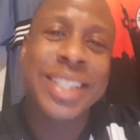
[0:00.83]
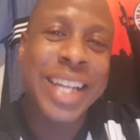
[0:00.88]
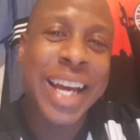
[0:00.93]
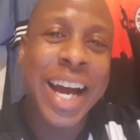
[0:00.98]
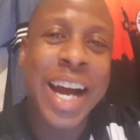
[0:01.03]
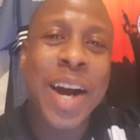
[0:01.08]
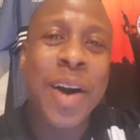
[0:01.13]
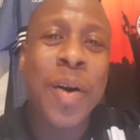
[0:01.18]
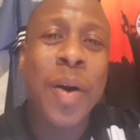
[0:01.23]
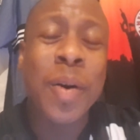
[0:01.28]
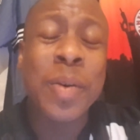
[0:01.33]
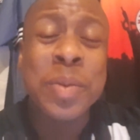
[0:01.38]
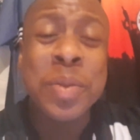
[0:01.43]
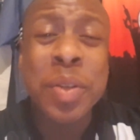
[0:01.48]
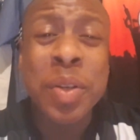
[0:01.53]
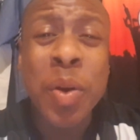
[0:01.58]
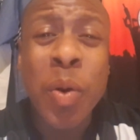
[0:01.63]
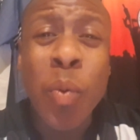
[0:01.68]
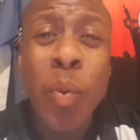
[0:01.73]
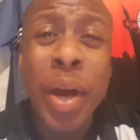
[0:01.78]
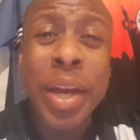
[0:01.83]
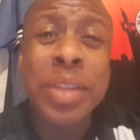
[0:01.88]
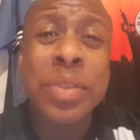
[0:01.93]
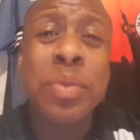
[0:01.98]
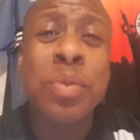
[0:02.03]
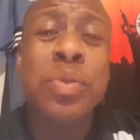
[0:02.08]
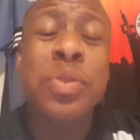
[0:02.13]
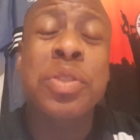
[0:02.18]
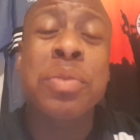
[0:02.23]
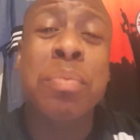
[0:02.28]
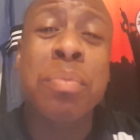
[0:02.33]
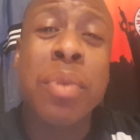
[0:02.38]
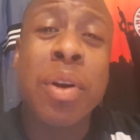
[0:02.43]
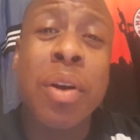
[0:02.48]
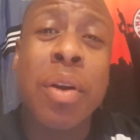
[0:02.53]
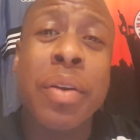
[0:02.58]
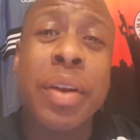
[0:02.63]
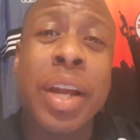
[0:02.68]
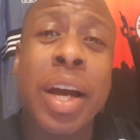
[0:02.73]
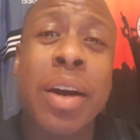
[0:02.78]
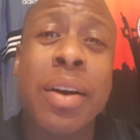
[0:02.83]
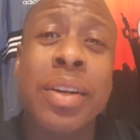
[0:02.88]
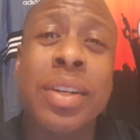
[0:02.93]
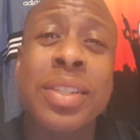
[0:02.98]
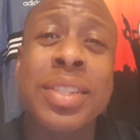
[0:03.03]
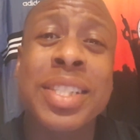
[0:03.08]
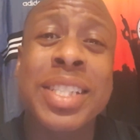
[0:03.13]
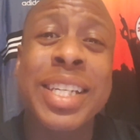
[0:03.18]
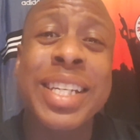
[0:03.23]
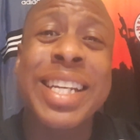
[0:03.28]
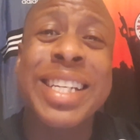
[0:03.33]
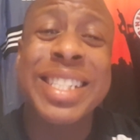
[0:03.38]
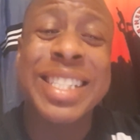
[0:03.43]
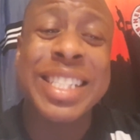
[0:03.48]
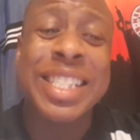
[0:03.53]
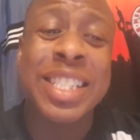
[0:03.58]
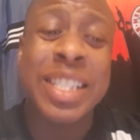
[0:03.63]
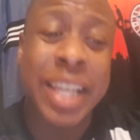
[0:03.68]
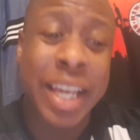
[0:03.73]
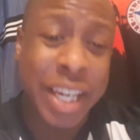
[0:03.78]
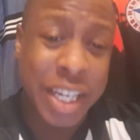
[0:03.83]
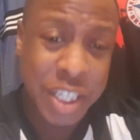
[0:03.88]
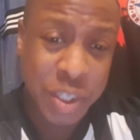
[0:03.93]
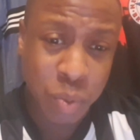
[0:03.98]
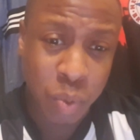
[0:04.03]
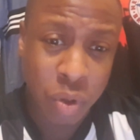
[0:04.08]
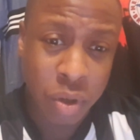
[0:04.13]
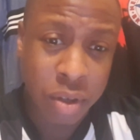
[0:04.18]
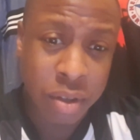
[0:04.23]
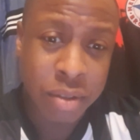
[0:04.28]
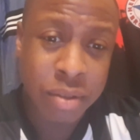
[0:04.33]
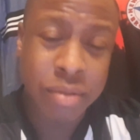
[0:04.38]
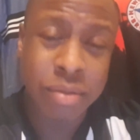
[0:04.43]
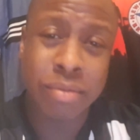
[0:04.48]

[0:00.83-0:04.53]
Now, I was going to wait till tomorrow now, because seeing as it's late, it's what,